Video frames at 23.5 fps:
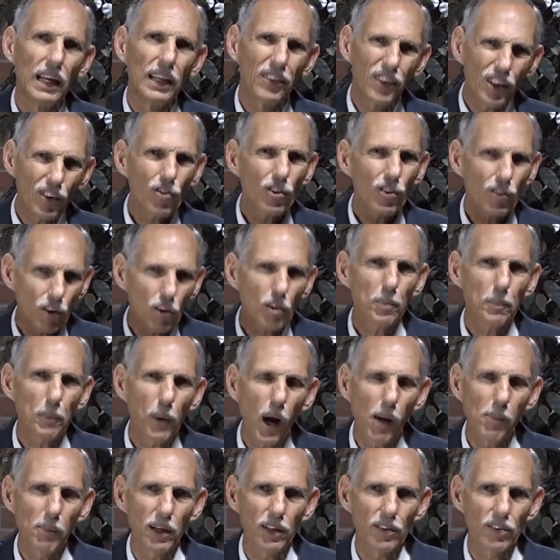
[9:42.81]
This is his
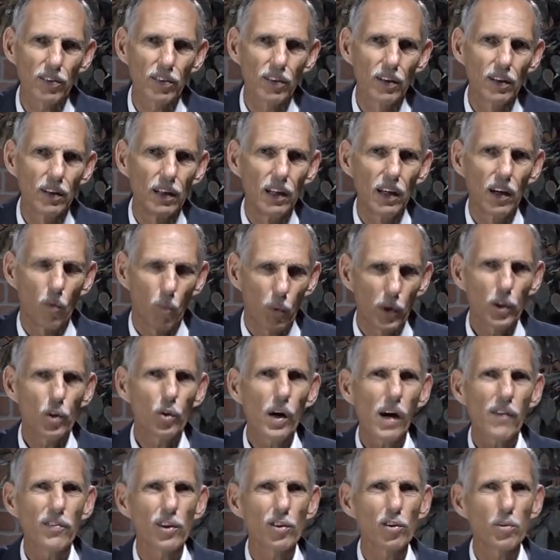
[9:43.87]
promise. We do
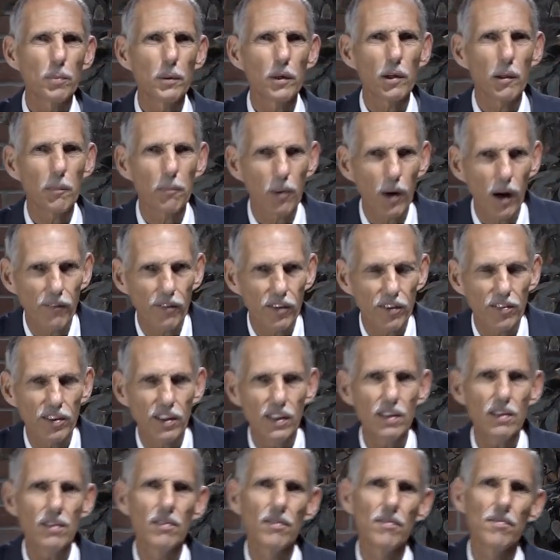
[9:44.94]
have the spirit of
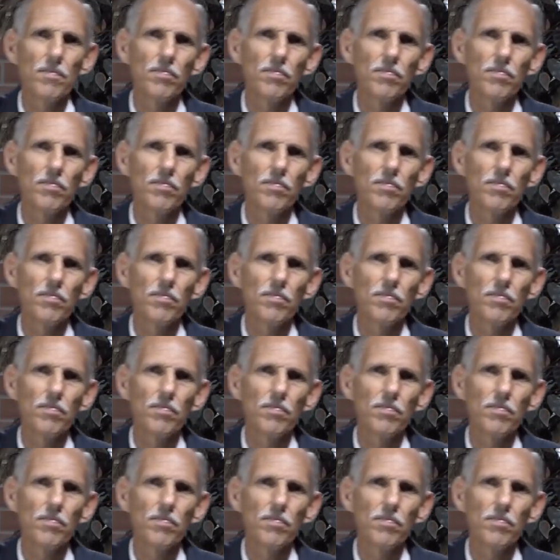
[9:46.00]
prophecy.